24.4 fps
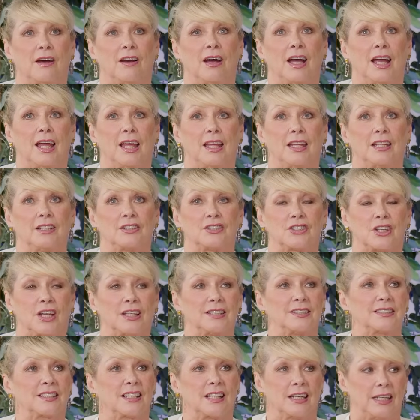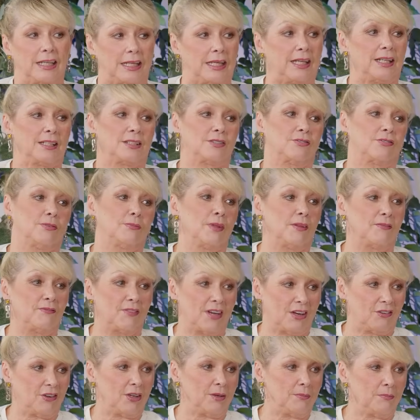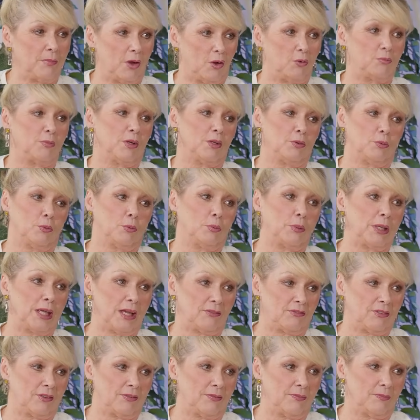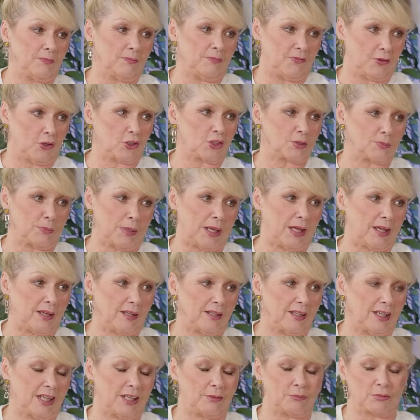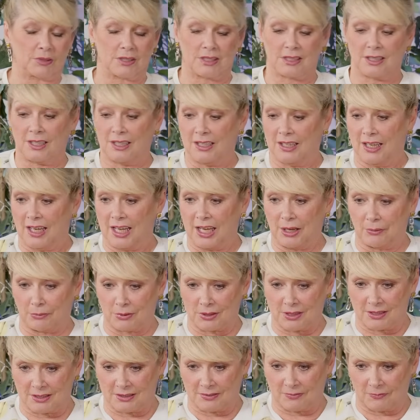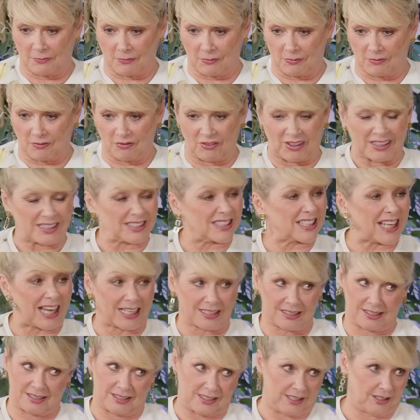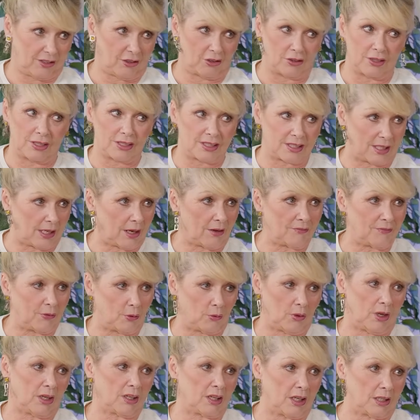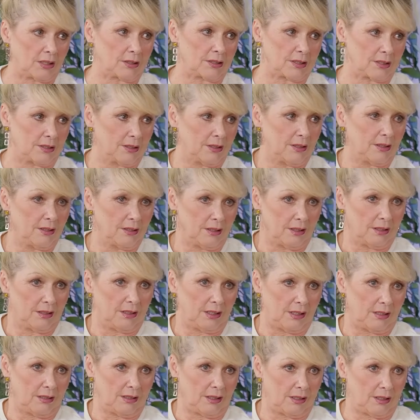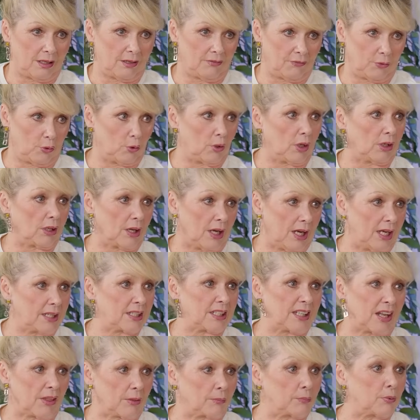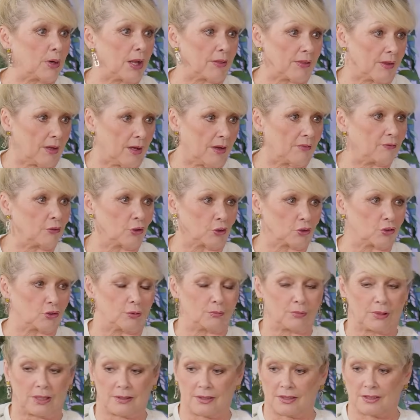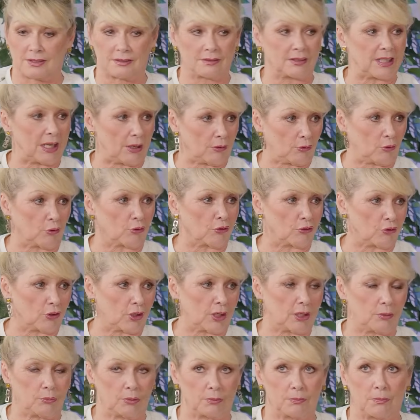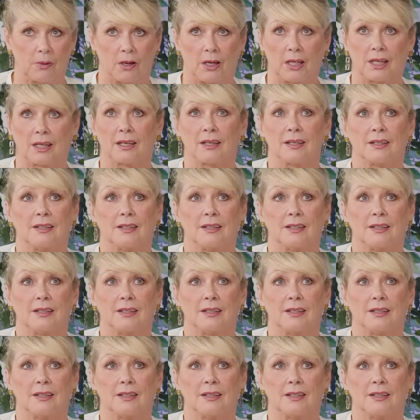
I just clicked from the very moment that we ever first met. It was, it was fantastic. Honestly, I felt like I'd, I felt like I had another brother. I've got two brothers now. I've got three with Mike.